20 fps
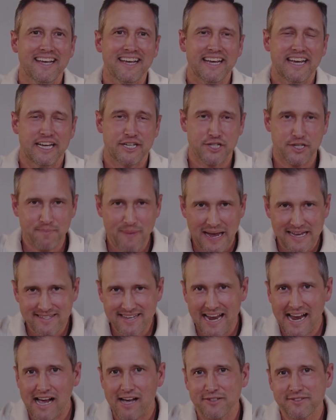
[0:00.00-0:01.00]
It just passed
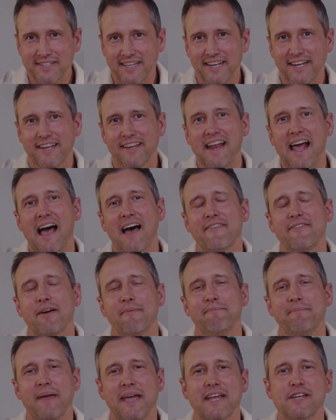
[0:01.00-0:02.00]
the House and it could have a
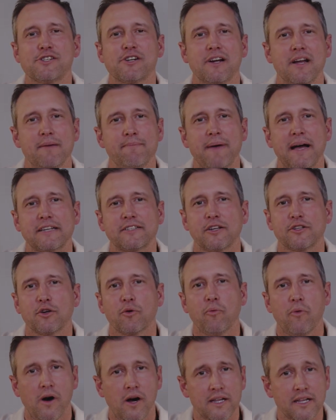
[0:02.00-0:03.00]
major impact on your
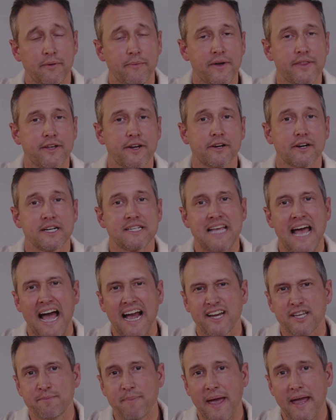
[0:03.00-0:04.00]
wallet, whether you're a
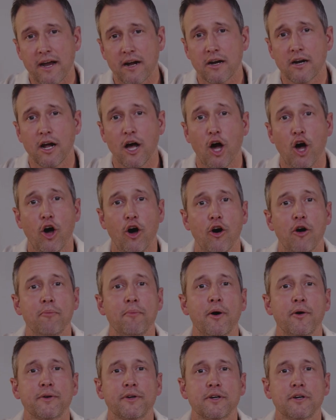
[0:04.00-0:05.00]
taxpayer, a
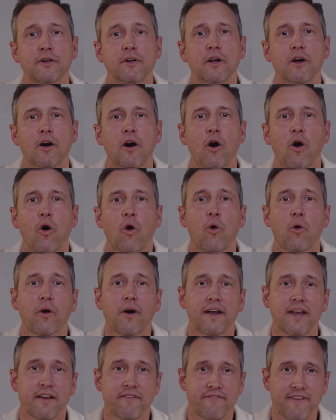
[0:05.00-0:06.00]
homeowner,
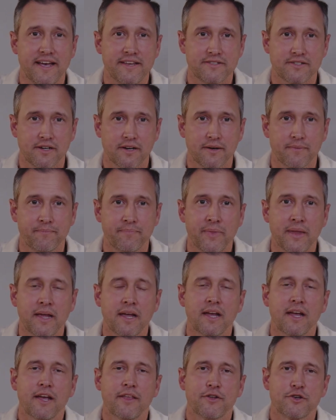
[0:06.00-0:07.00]
or an investor.
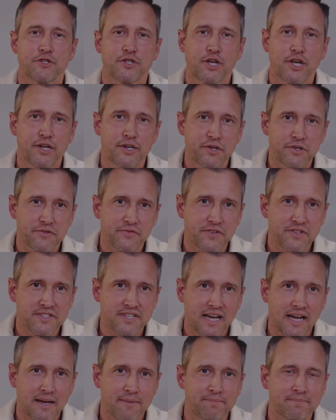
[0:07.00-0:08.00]
There's good news for
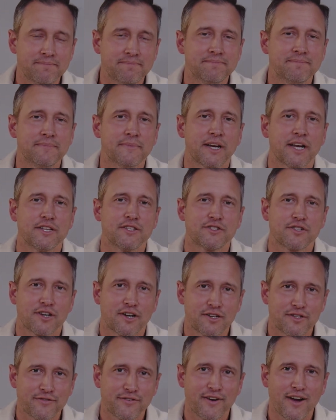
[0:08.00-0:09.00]
some,
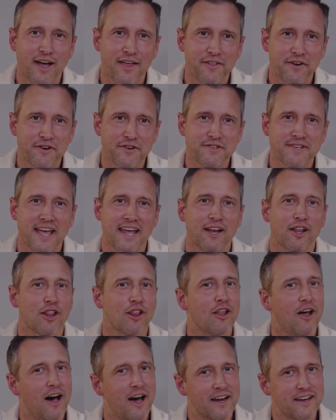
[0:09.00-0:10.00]
concerns for others, and a
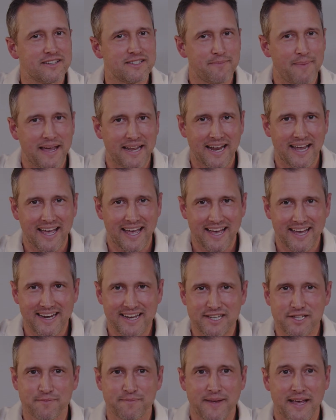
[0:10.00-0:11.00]
lot of debate ahead,
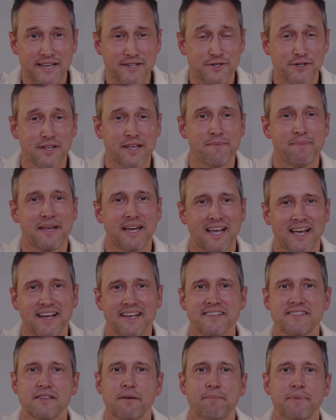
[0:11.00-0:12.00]
especially
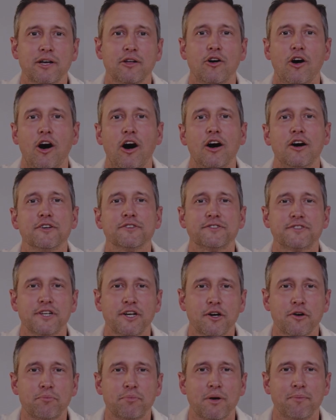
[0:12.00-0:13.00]
because the bill
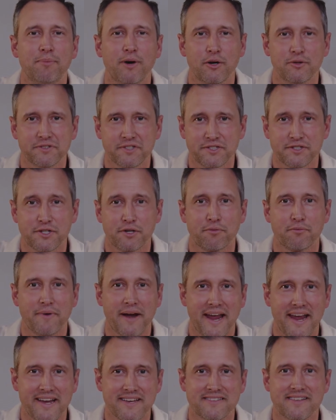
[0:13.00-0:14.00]
also proposes to
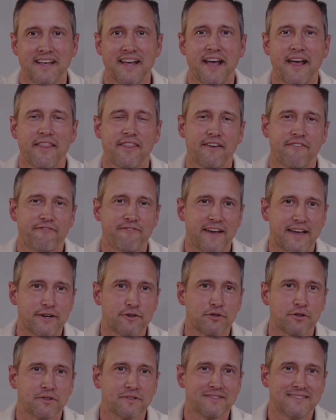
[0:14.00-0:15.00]
raise the
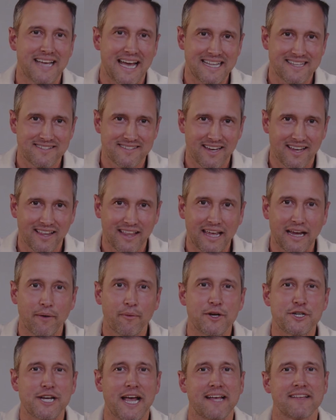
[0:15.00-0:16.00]
federal debt ceiling,
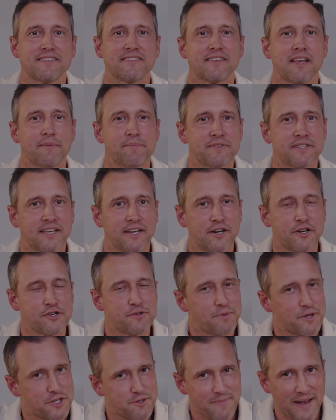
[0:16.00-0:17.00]
which has some senators
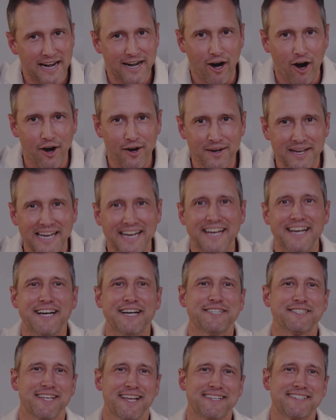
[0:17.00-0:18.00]
pushing back hard.
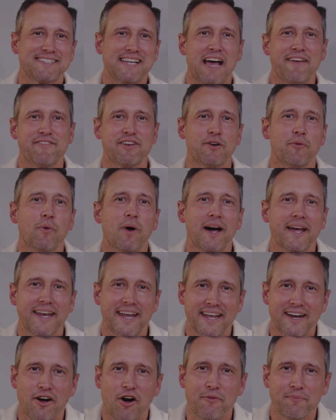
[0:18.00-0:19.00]
So let's dive into what
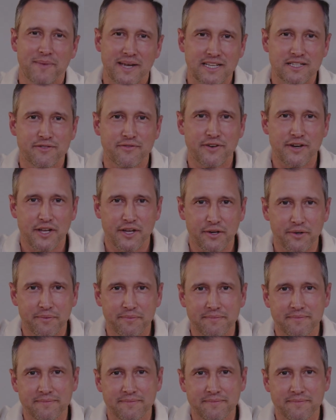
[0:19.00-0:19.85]
it all means for you.